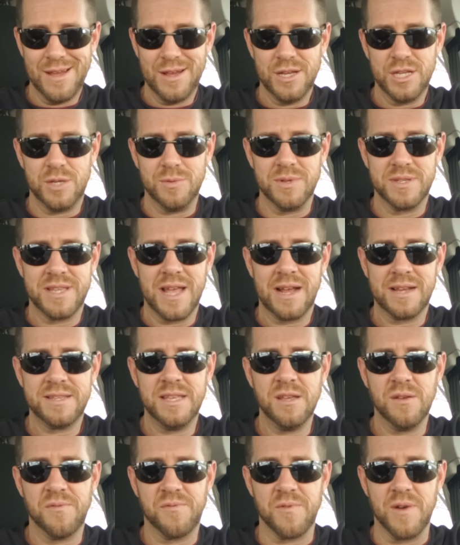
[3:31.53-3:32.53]
She was
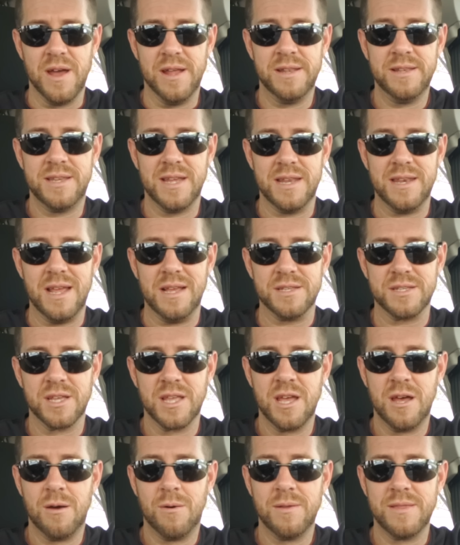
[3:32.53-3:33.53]
texting a friend 10 days
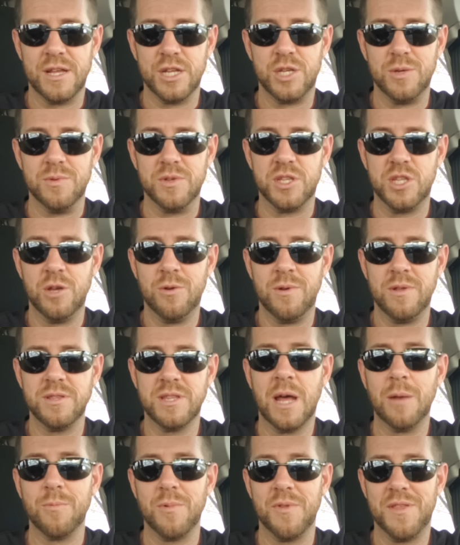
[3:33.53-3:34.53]
ago that she was
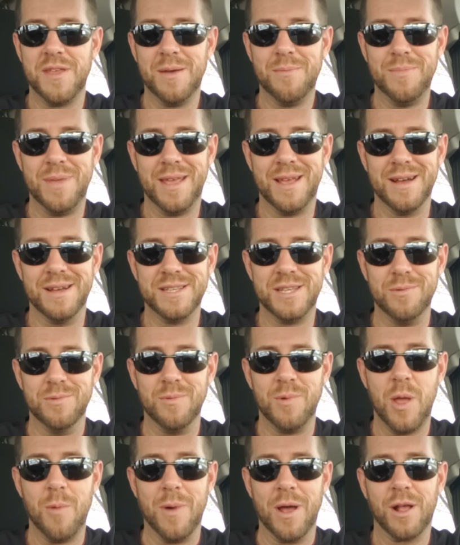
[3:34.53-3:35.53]
done with him because
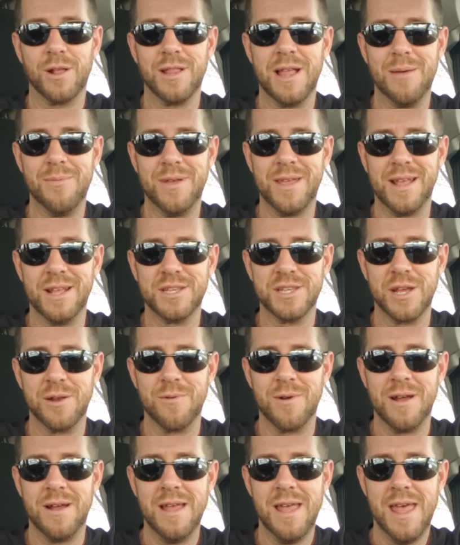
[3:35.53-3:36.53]
he went clubbing,
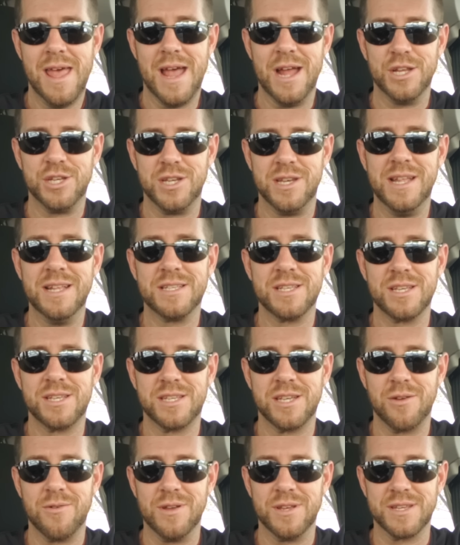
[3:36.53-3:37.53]
etc., and she needs a
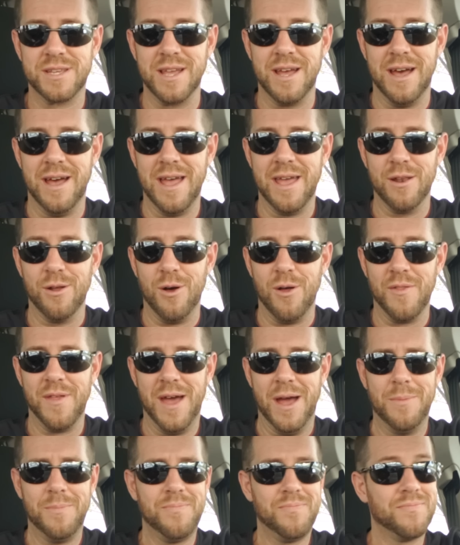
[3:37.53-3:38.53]
serious guy and all
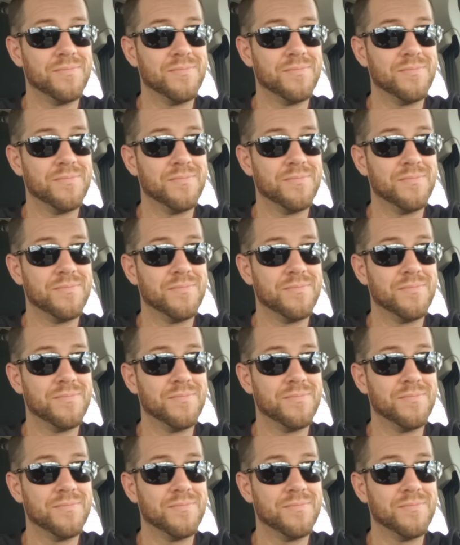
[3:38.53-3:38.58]
that.